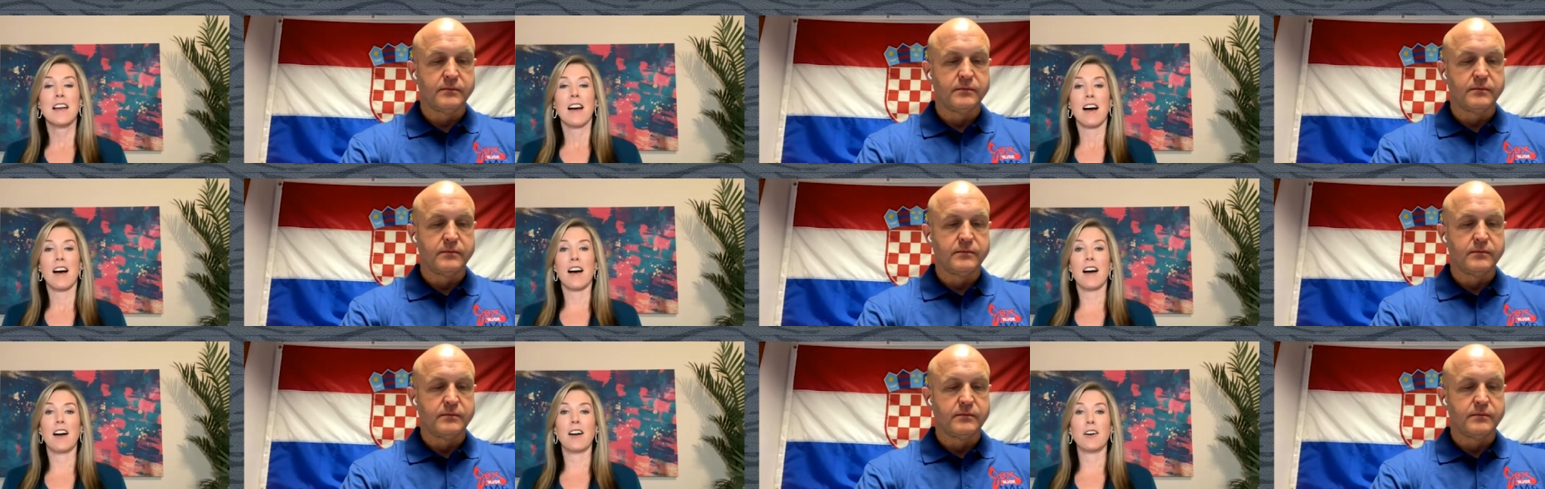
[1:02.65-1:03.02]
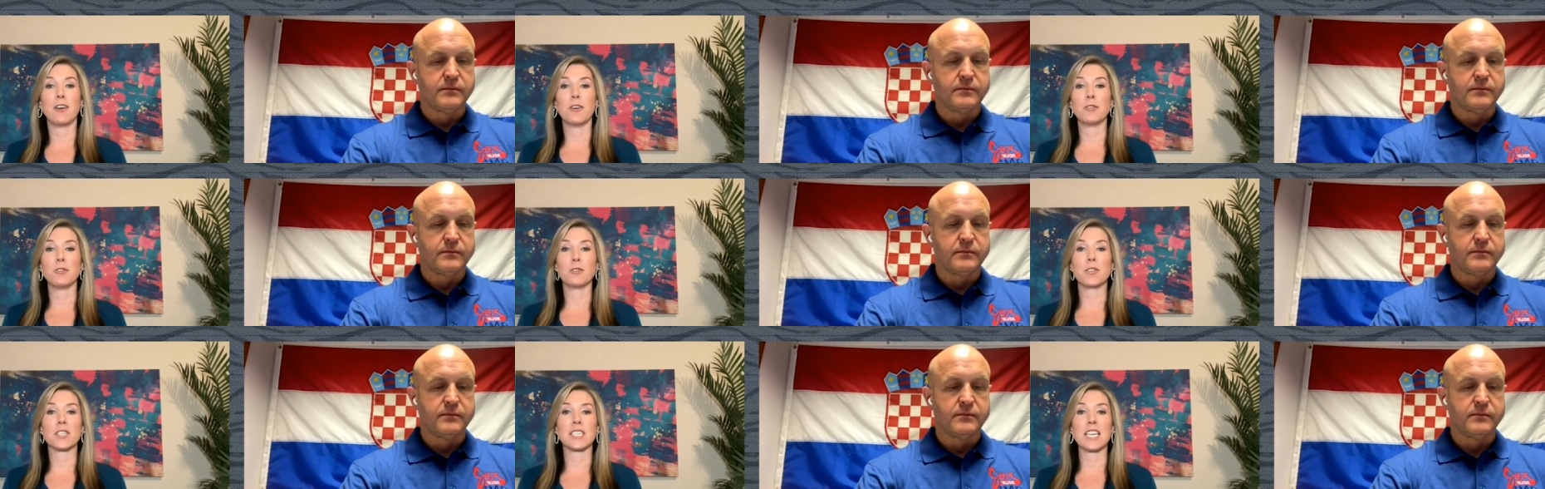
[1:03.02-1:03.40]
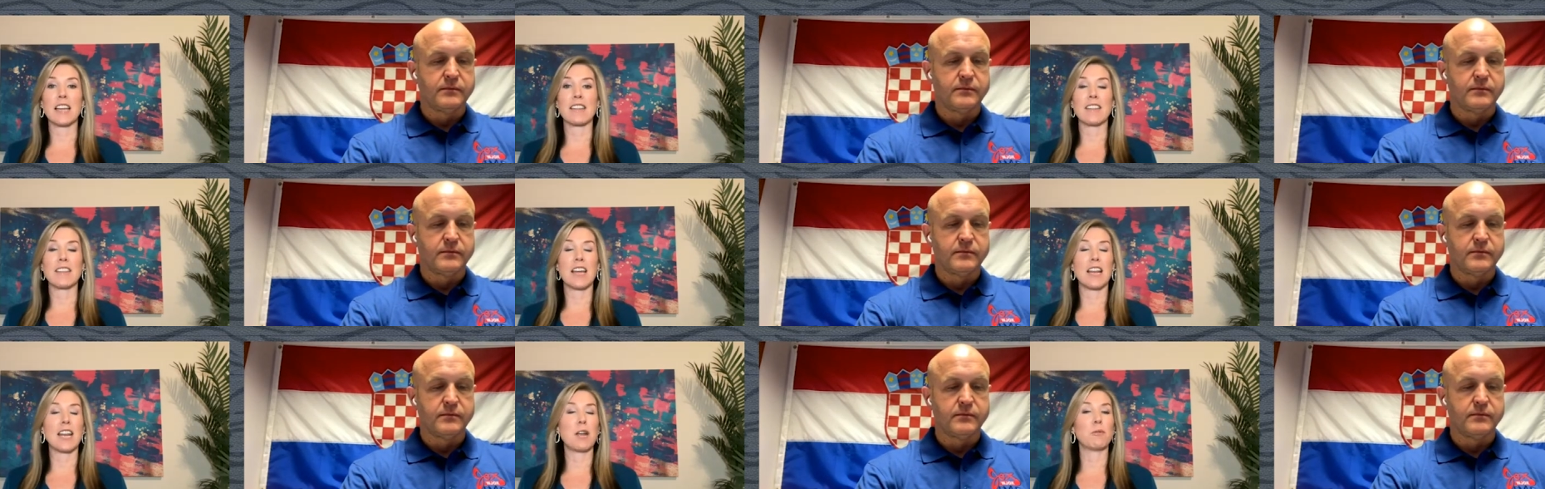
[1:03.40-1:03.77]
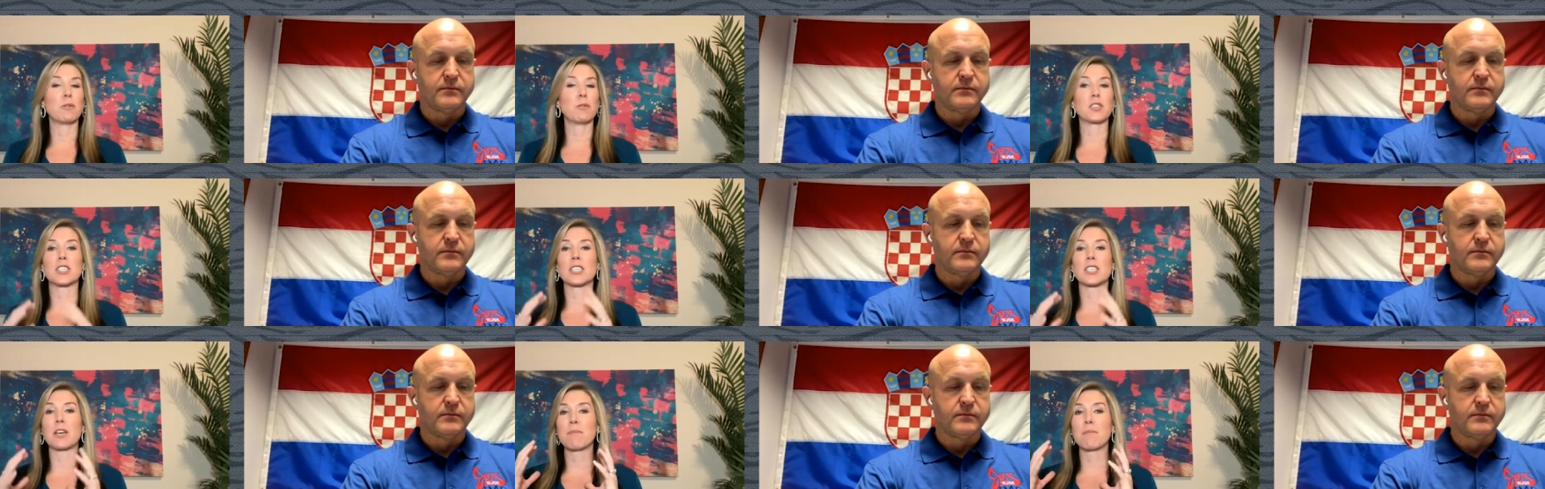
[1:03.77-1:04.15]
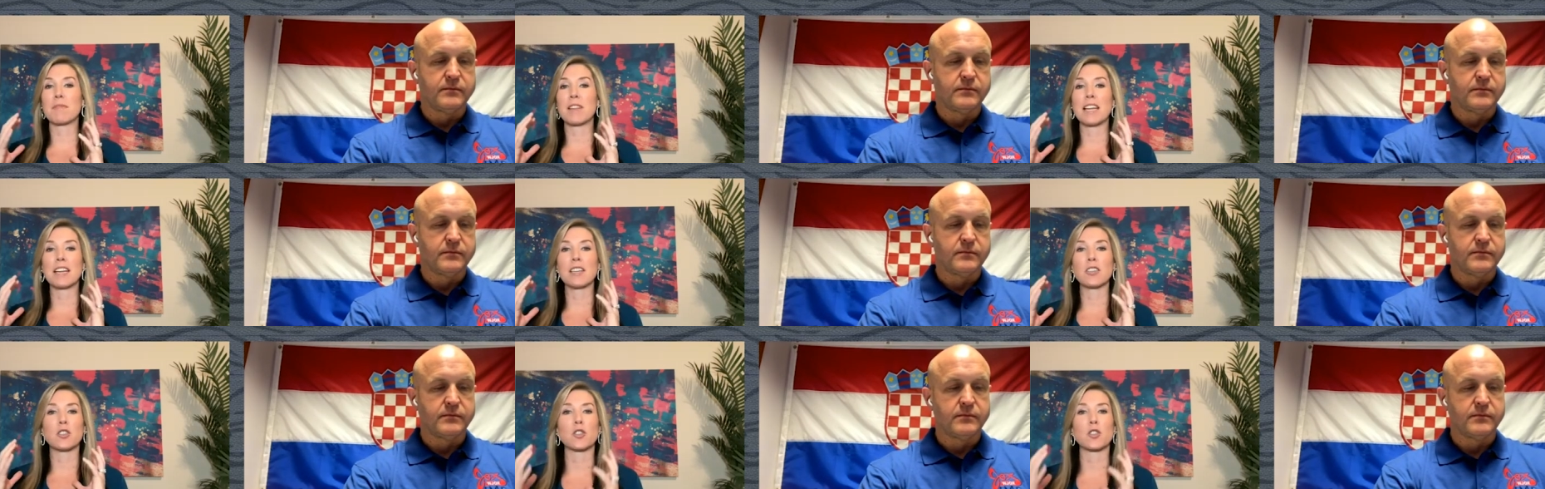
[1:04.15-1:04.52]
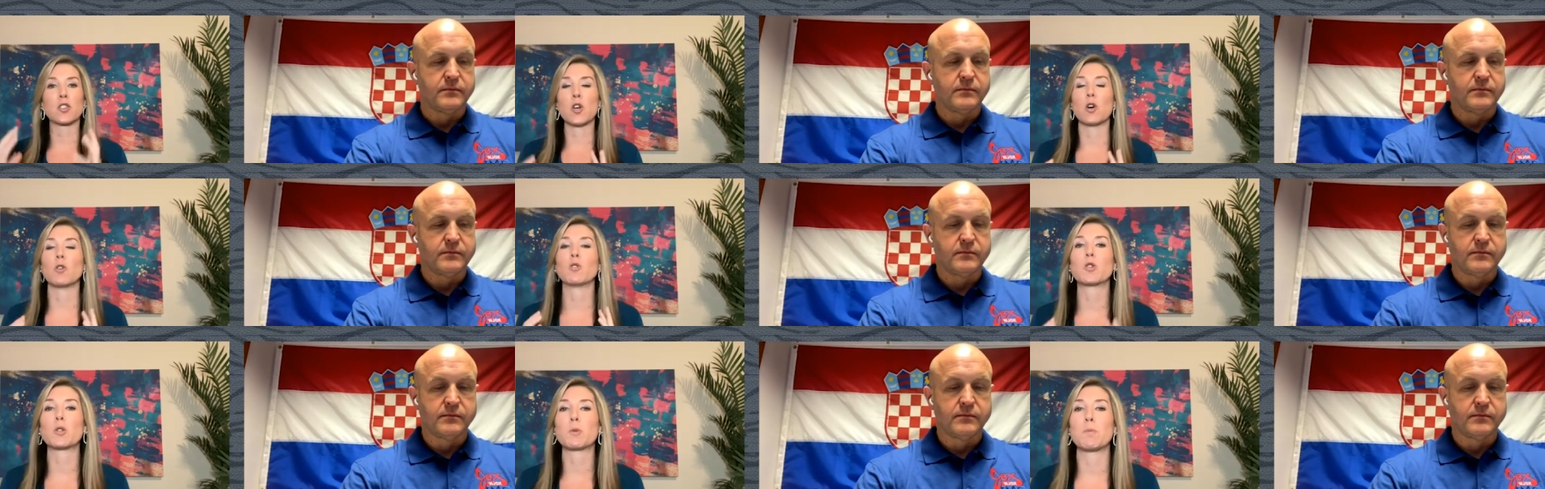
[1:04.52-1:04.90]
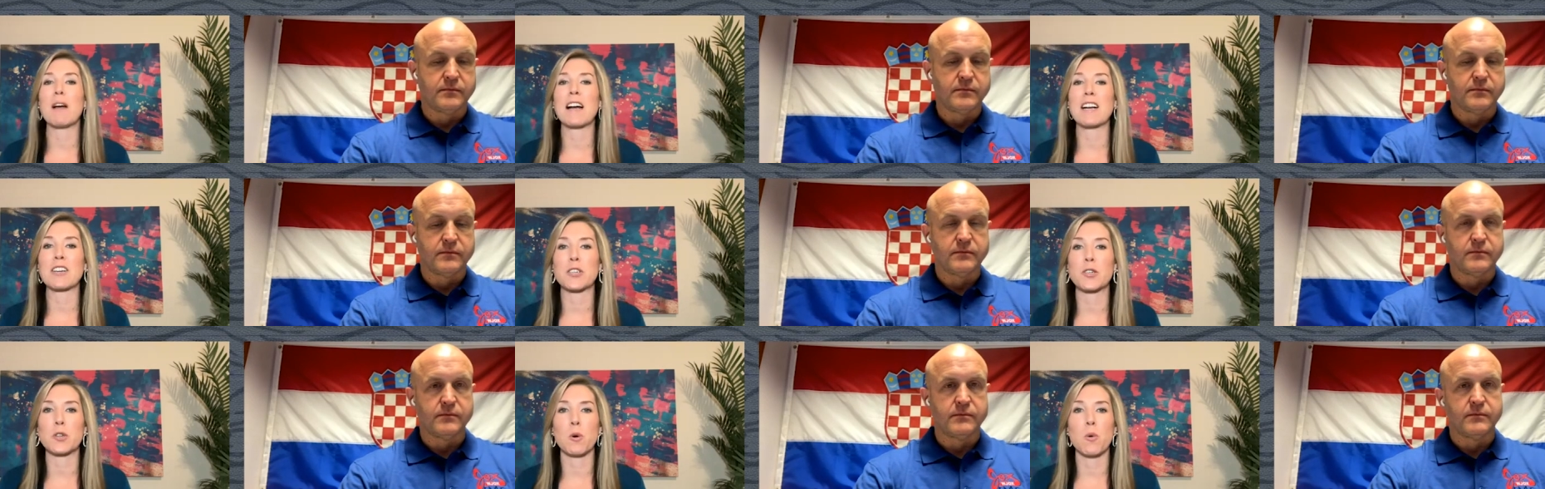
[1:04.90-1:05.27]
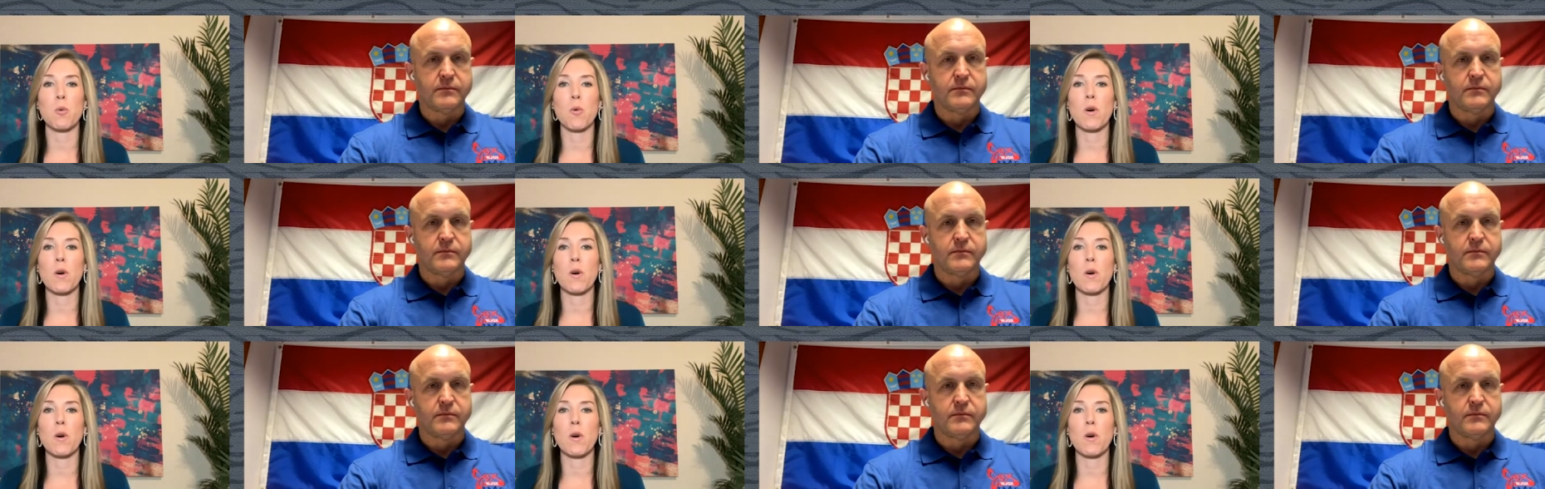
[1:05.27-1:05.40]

Speaker 1: uh, who said that it was something so special,